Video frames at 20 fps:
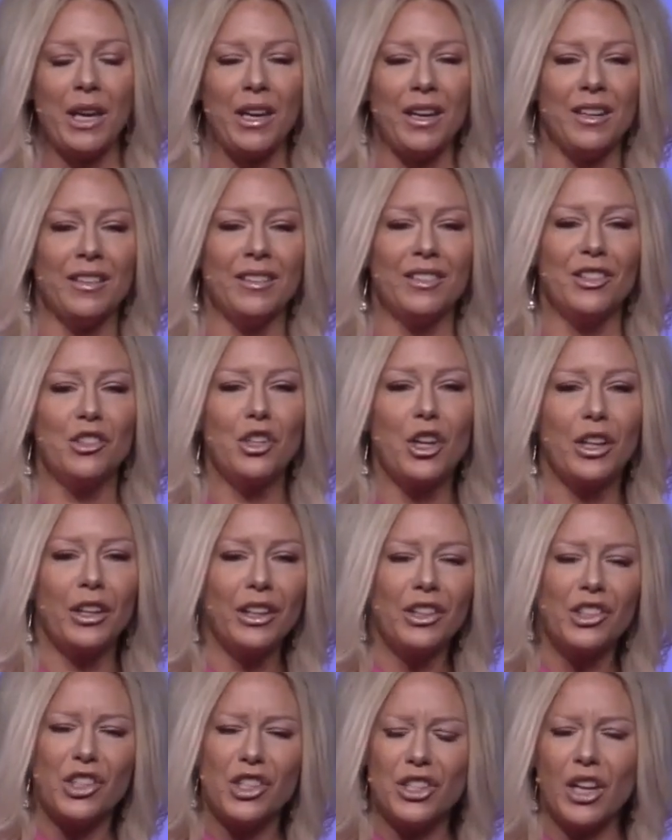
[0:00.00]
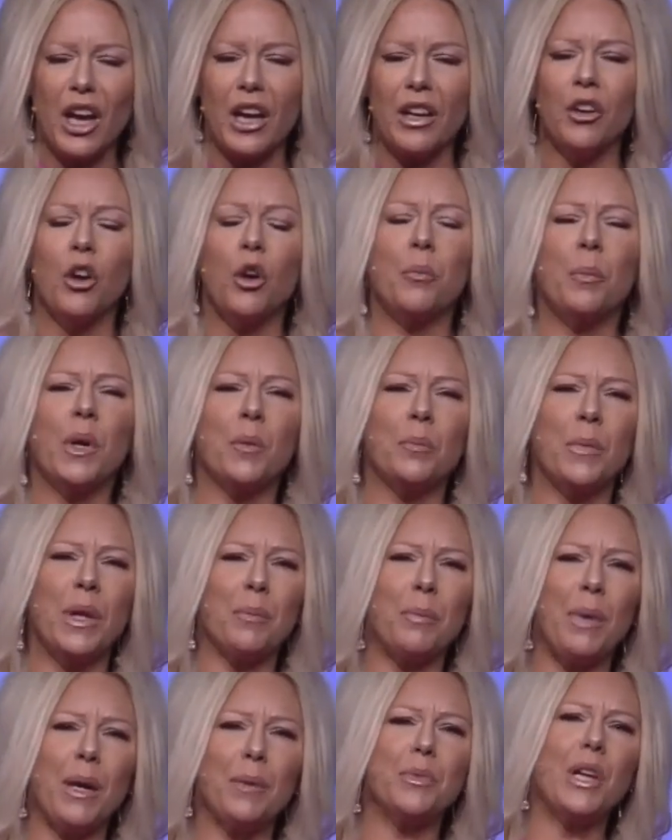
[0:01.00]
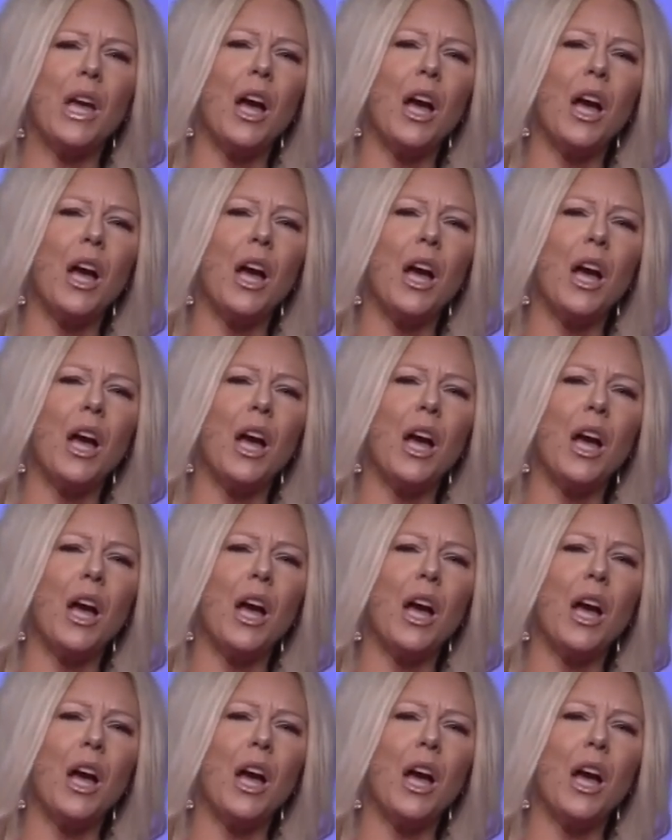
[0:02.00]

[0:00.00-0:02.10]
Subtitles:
and John had just gotten home, and I'm like, babe,